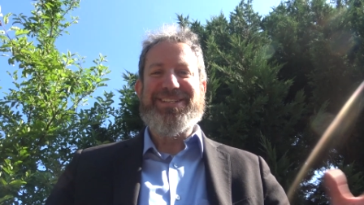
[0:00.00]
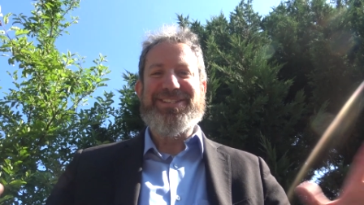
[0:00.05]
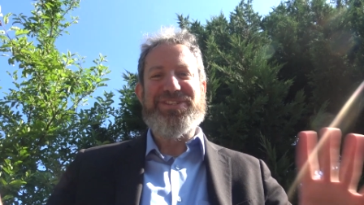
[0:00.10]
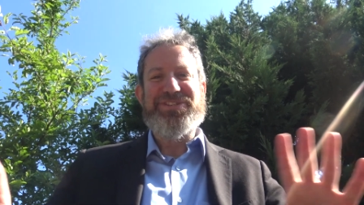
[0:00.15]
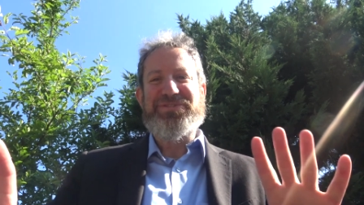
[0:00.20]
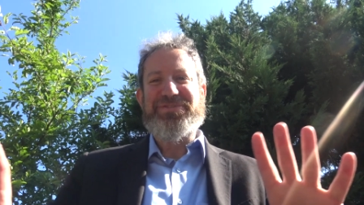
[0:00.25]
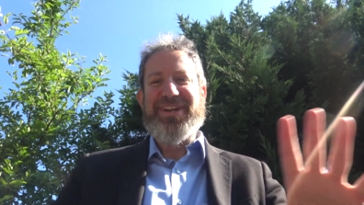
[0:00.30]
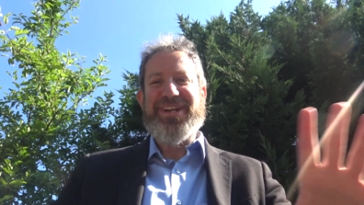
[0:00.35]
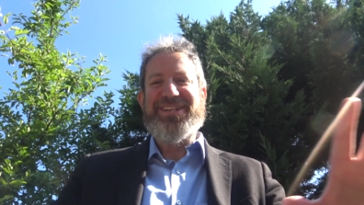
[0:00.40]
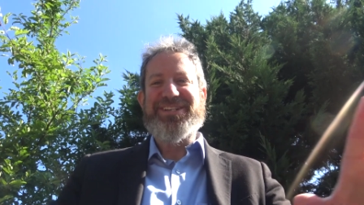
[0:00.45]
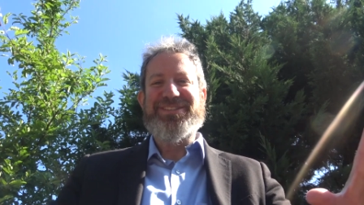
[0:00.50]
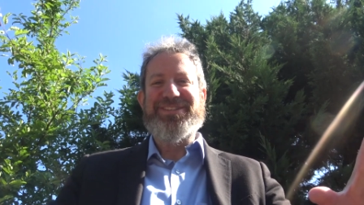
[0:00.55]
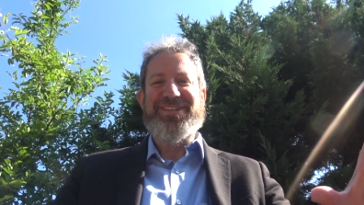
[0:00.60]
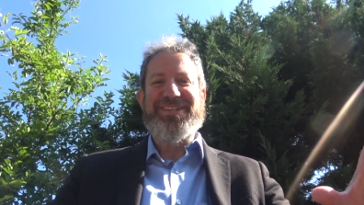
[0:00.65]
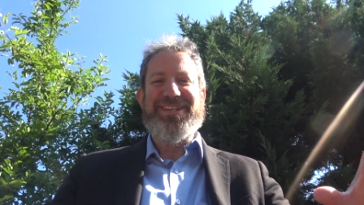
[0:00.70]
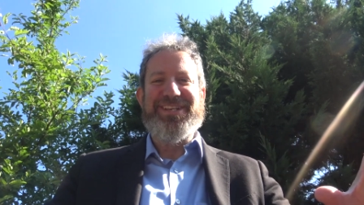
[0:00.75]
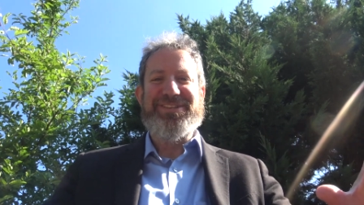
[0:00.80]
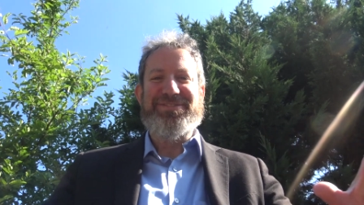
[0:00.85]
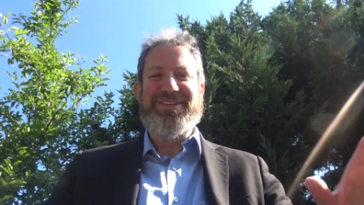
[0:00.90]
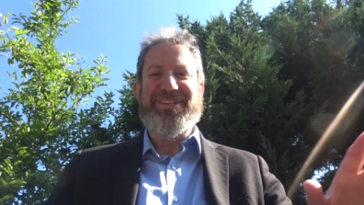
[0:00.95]

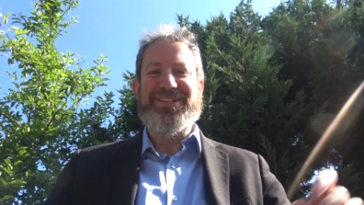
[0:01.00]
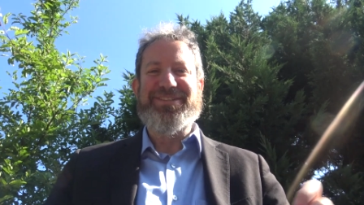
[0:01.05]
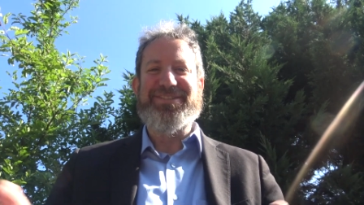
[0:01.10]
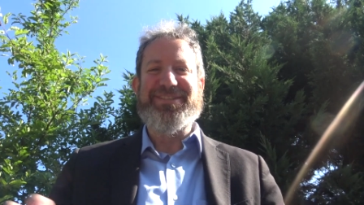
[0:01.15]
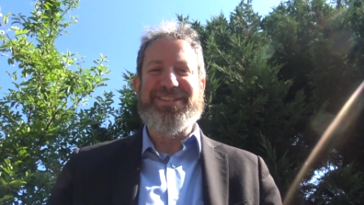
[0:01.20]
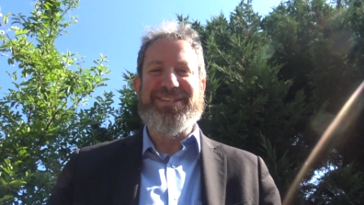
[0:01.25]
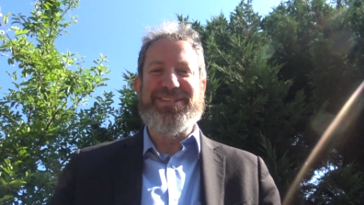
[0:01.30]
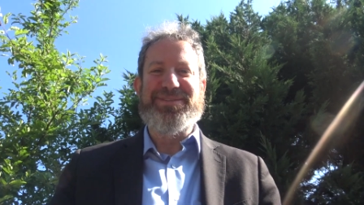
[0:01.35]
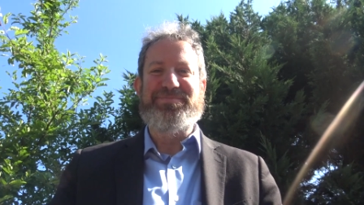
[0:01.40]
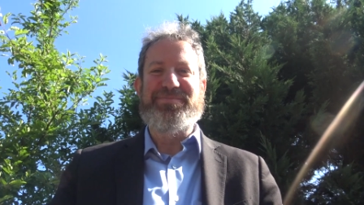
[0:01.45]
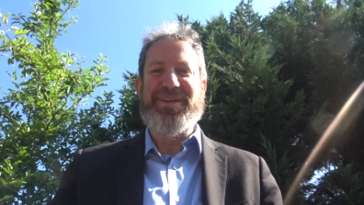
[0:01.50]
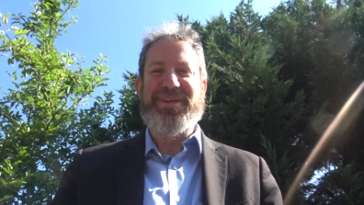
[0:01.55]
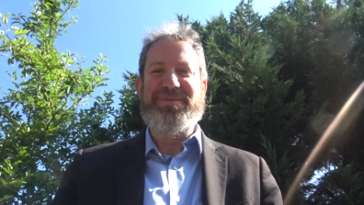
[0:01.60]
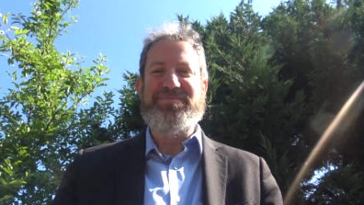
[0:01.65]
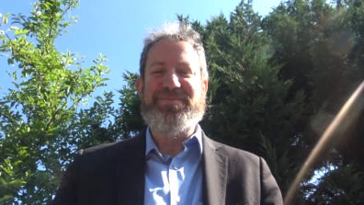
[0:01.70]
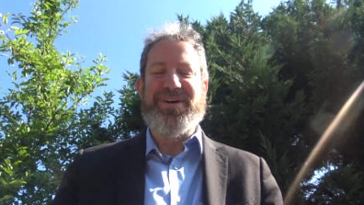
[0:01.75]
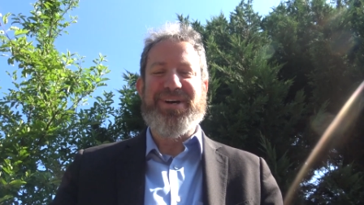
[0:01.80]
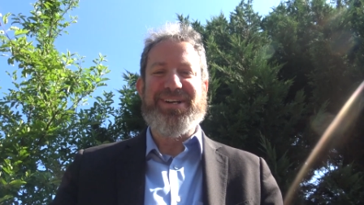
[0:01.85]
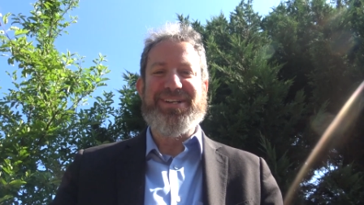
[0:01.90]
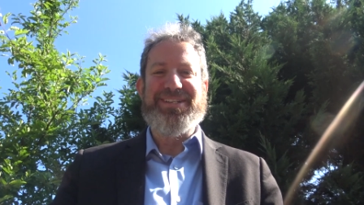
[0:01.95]
strange-looking creatures, these
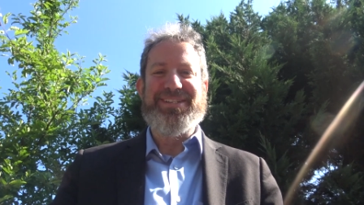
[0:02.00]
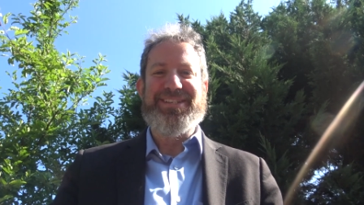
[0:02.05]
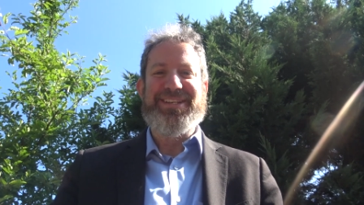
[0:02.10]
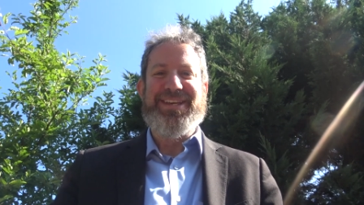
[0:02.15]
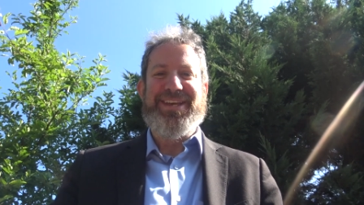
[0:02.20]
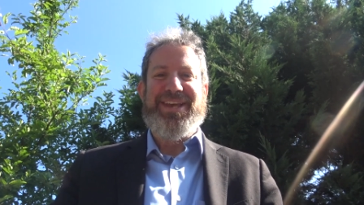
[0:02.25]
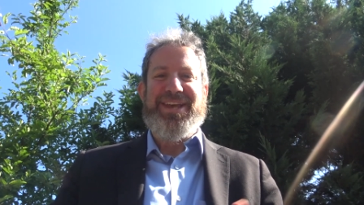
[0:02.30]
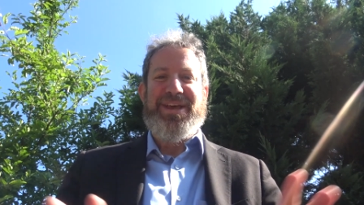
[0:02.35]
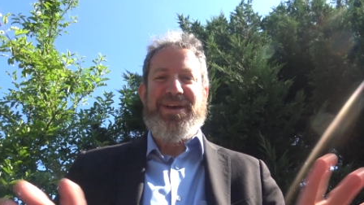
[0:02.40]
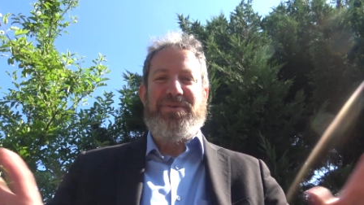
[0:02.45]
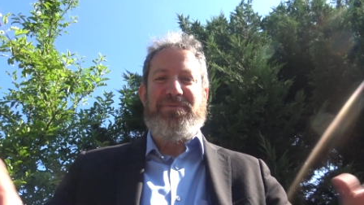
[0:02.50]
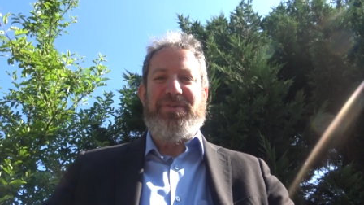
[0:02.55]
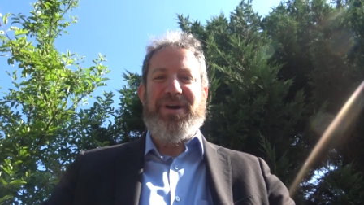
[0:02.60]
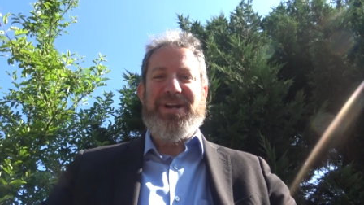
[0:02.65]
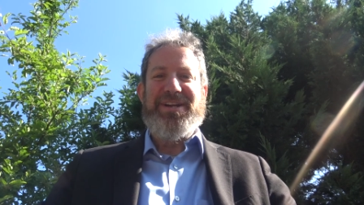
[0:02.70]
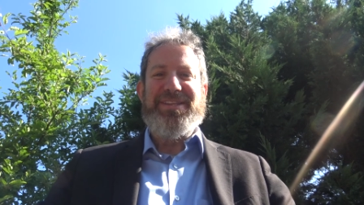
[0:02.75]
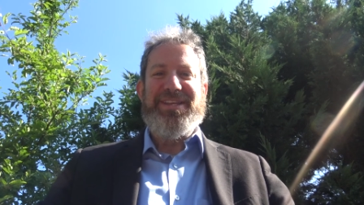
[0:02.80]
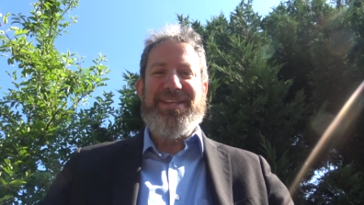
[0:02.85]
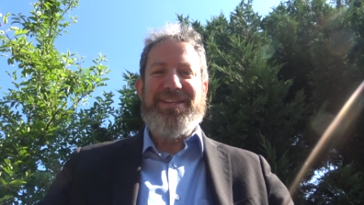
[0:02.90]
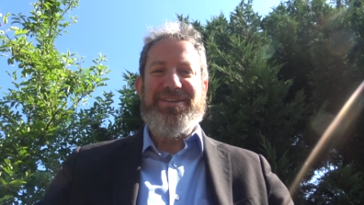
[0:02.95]
big bugs, why
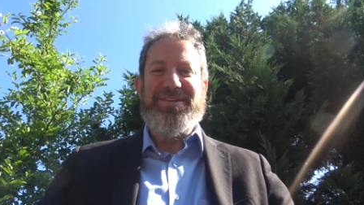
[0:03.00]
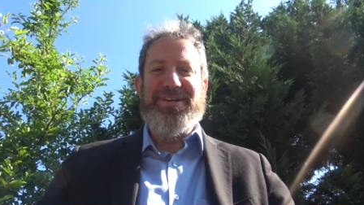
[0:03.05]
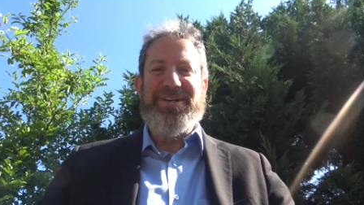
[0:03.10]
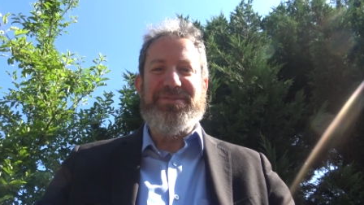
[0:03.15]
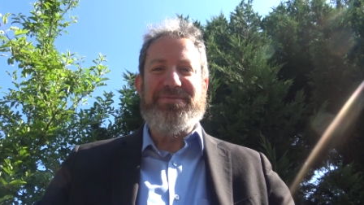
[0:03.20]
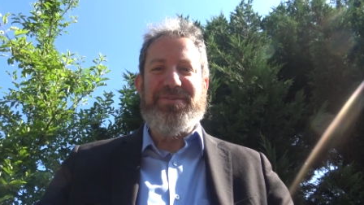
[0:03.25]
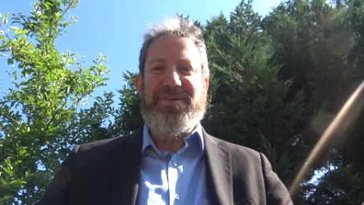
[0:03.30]
are they good?